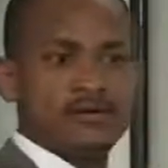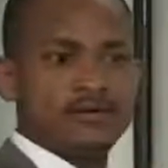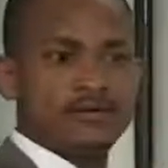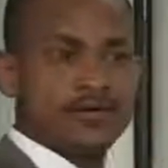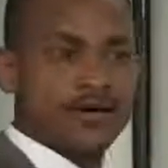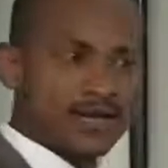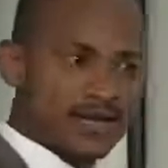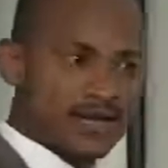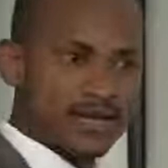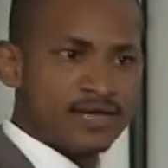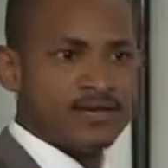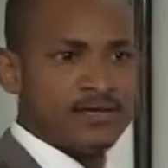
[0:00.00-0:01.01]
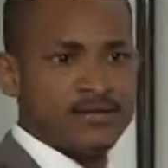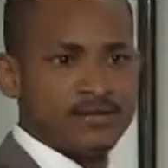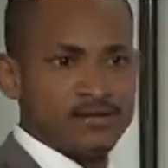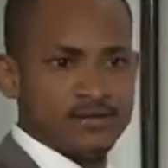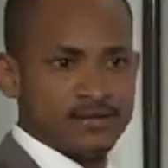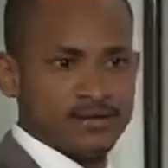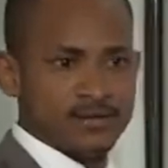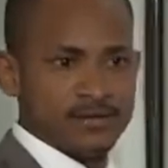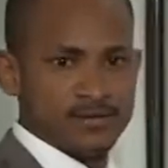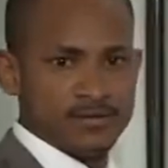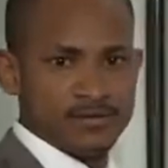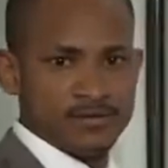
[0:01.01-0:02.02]
alkane,
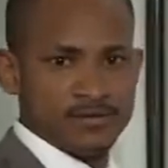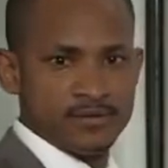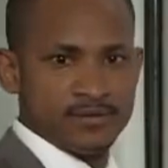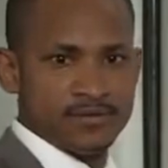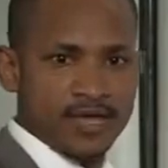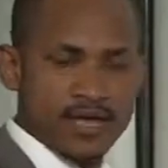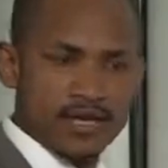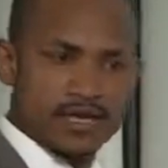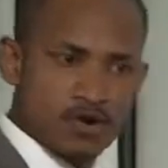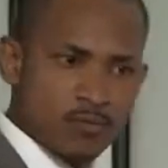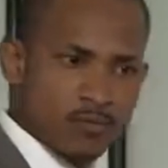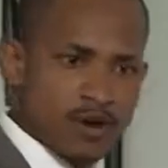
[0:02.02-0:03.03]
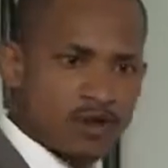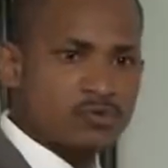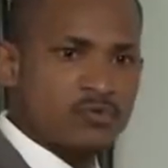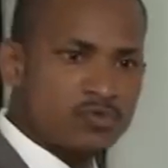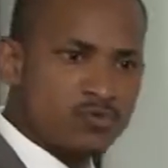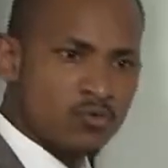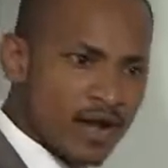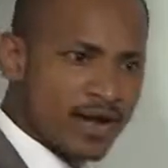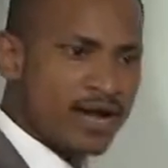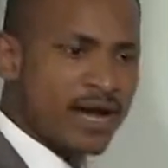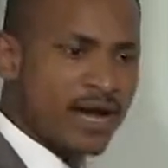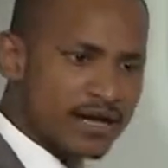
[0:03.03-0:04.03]
any compound with 1
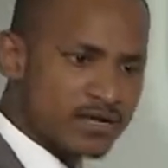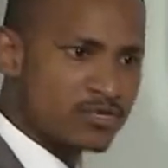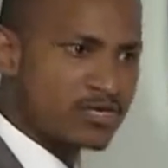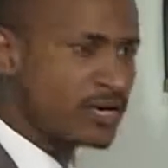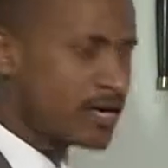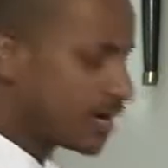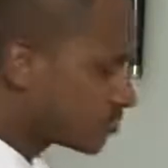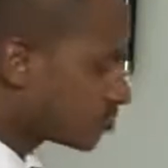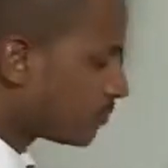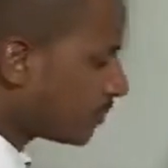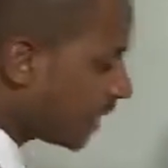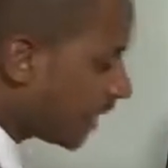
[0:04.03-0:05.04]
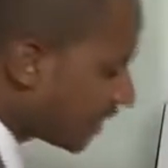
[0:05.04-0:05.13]
hydrogen atom less